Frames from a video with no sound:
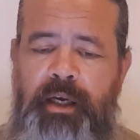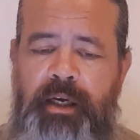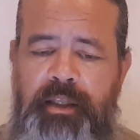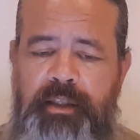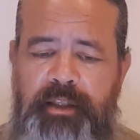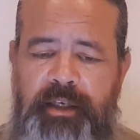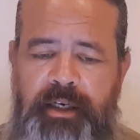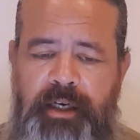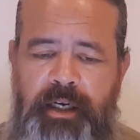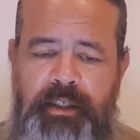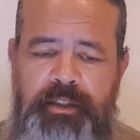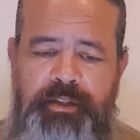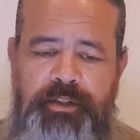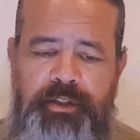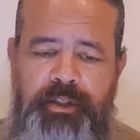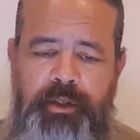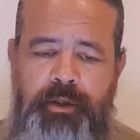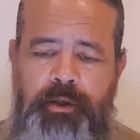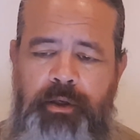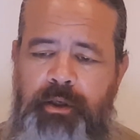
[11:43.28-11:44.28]
The
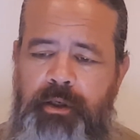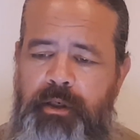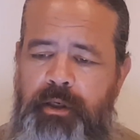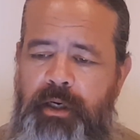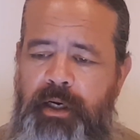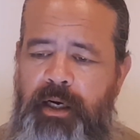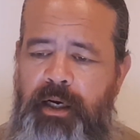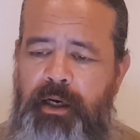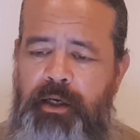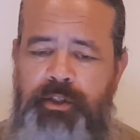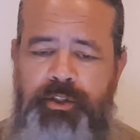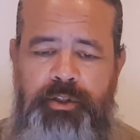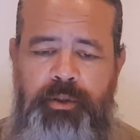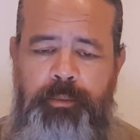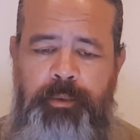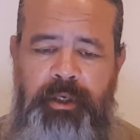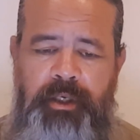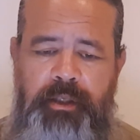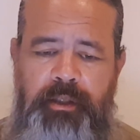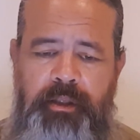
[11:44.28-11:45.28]
cuts should
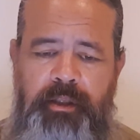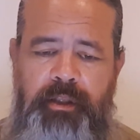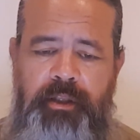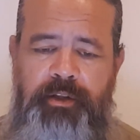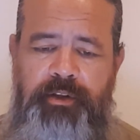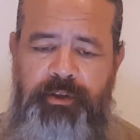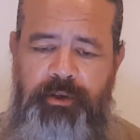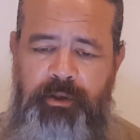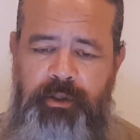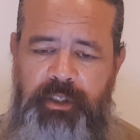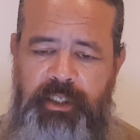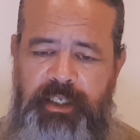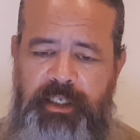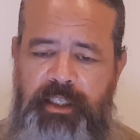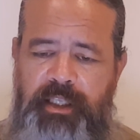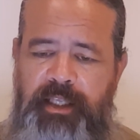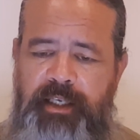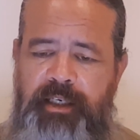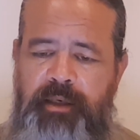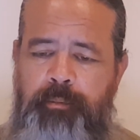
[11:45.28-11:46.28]
be thoroughly
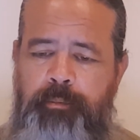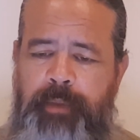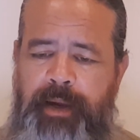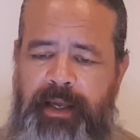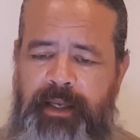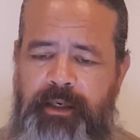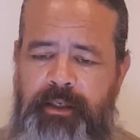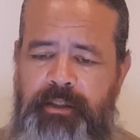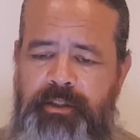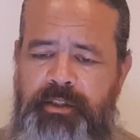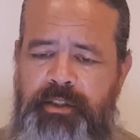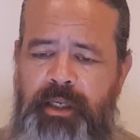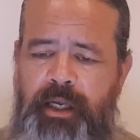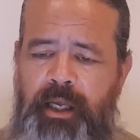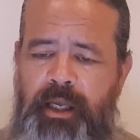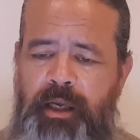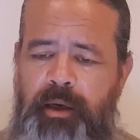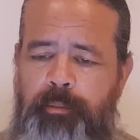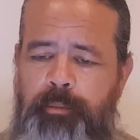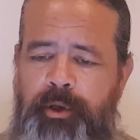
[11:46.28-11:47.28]
clean and bandaged,
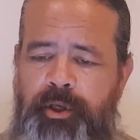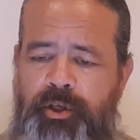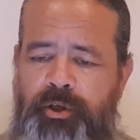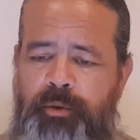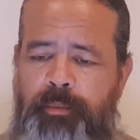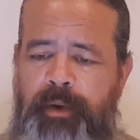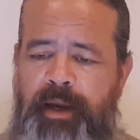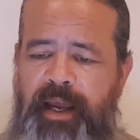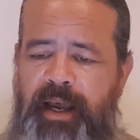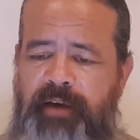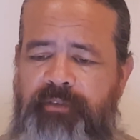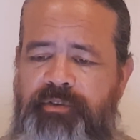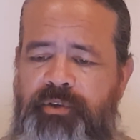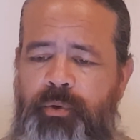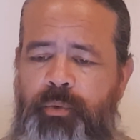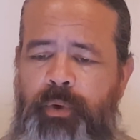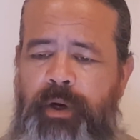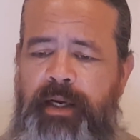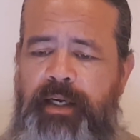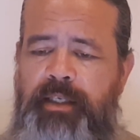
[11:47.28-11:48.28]
but you may have to
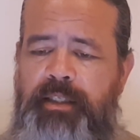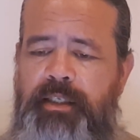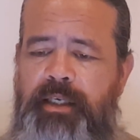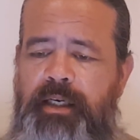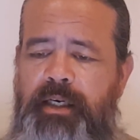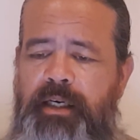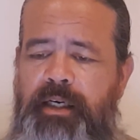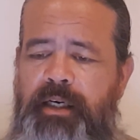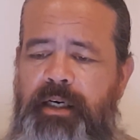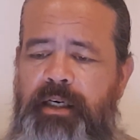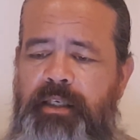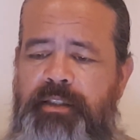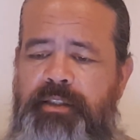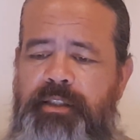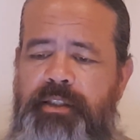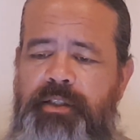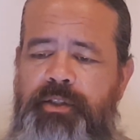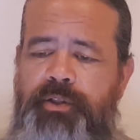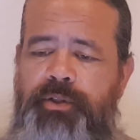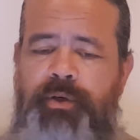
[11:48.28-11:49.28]
wait
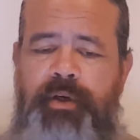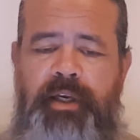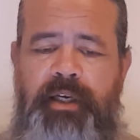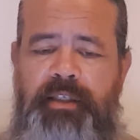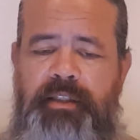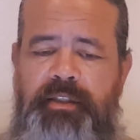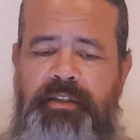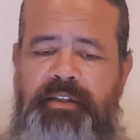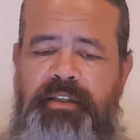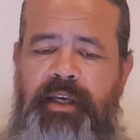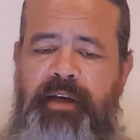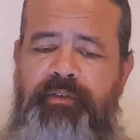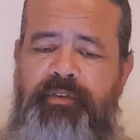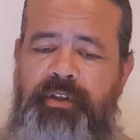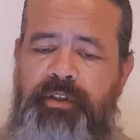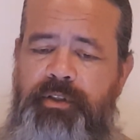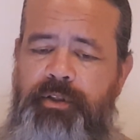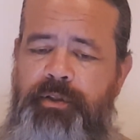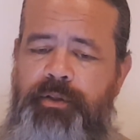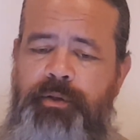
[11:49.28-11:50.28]
until you get to safety
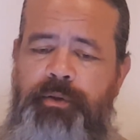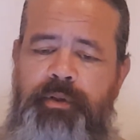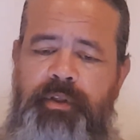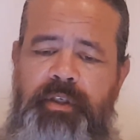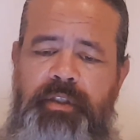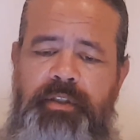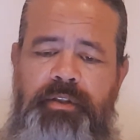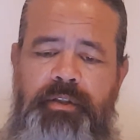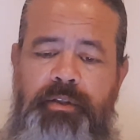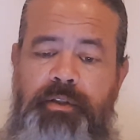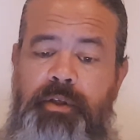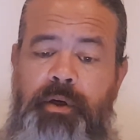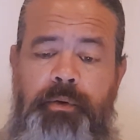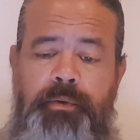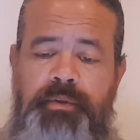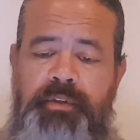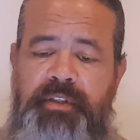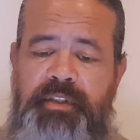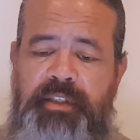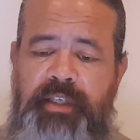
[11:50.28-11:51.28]
to do this.
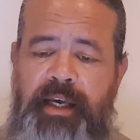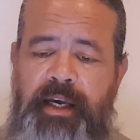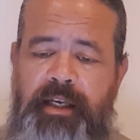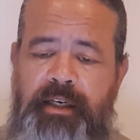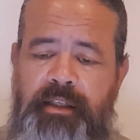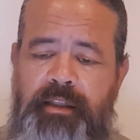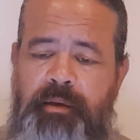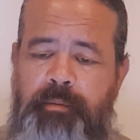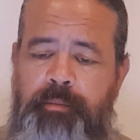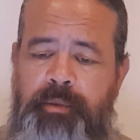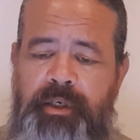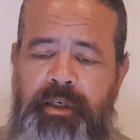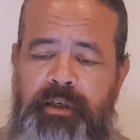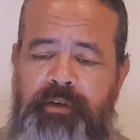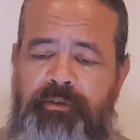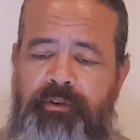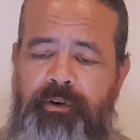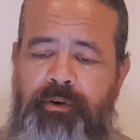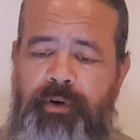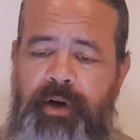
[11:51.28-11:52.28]
Don't stand in the middle of
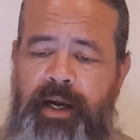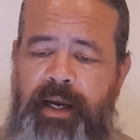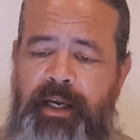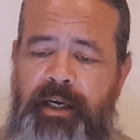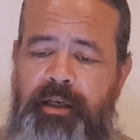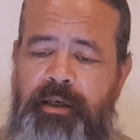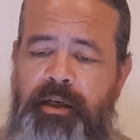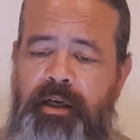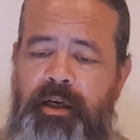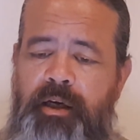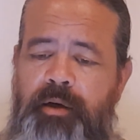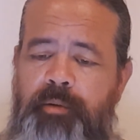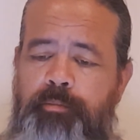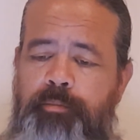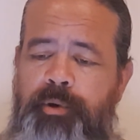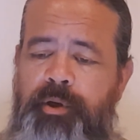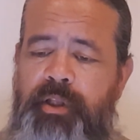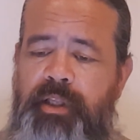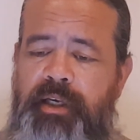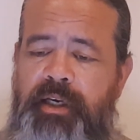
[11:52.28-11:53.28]
a riot
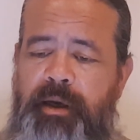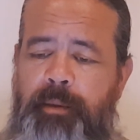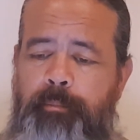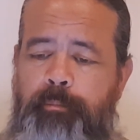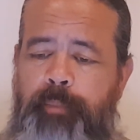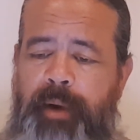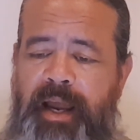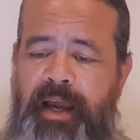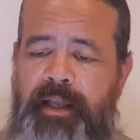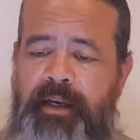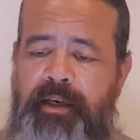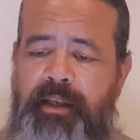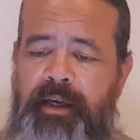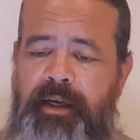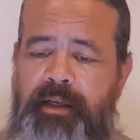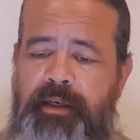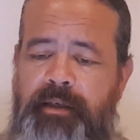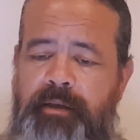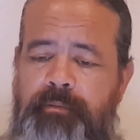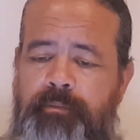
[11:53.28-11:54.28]
putting a
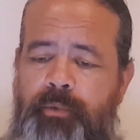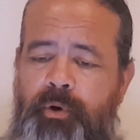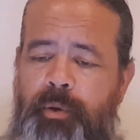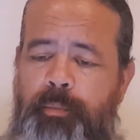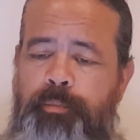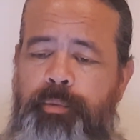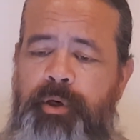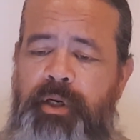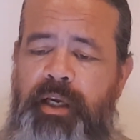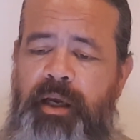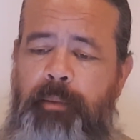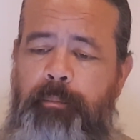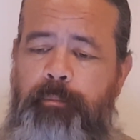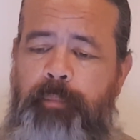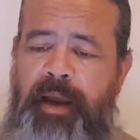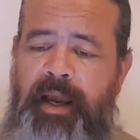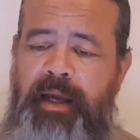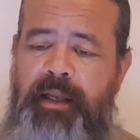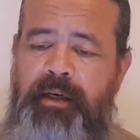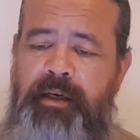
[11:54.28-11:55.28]
Band-Aid
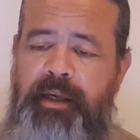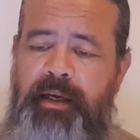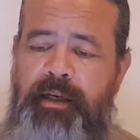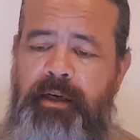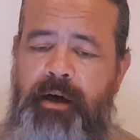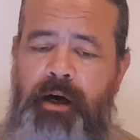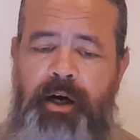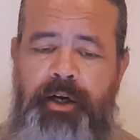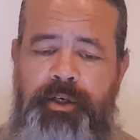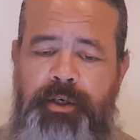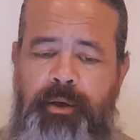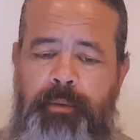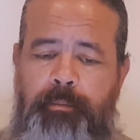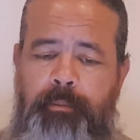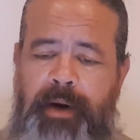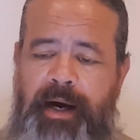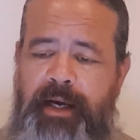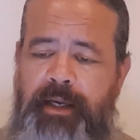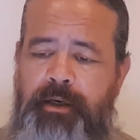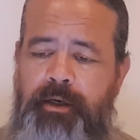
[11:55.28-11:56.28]
on your
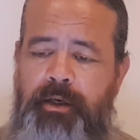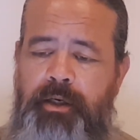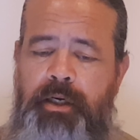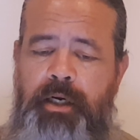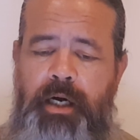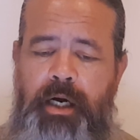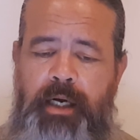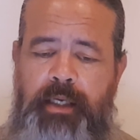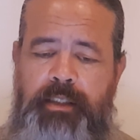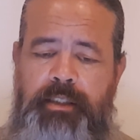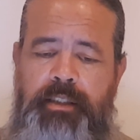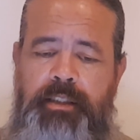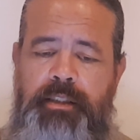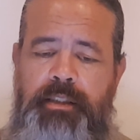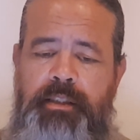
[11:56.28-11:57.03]
minor cut.